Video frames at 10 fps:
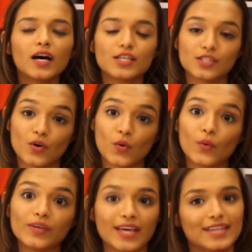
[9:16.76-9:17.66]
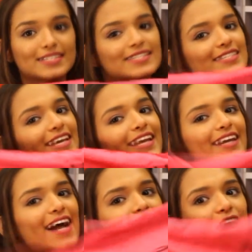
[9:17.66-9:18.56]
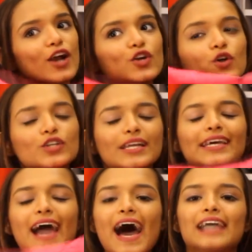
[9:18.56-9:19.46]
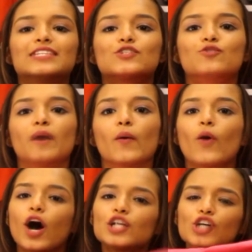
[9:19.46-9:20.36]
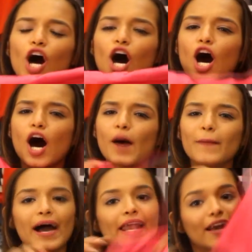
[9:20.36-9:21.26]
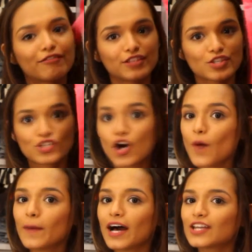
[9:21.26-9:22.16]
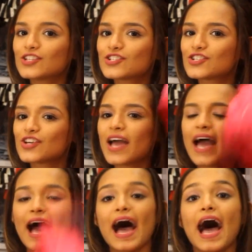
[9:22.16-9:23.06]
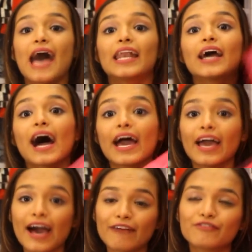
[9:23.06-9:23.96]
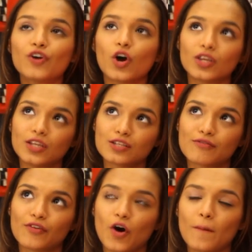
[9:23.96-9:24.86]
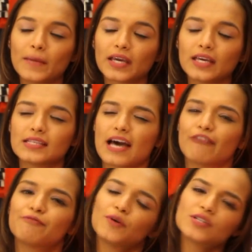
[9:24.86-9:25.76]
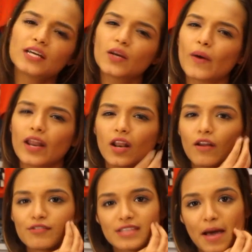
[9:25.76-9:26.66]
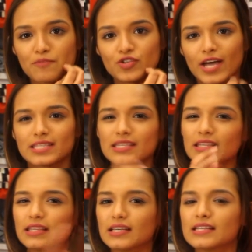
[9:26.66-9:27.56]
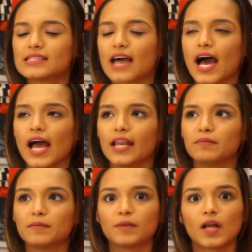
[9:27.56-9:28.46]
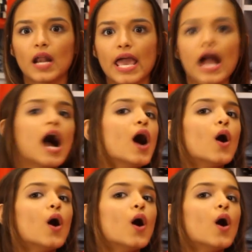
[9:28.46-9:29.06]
So yes, it totally adds to my wardrobe. I love this so much, and I have got this from, because I've posted quite a lot of Snapchats in this, and people are like,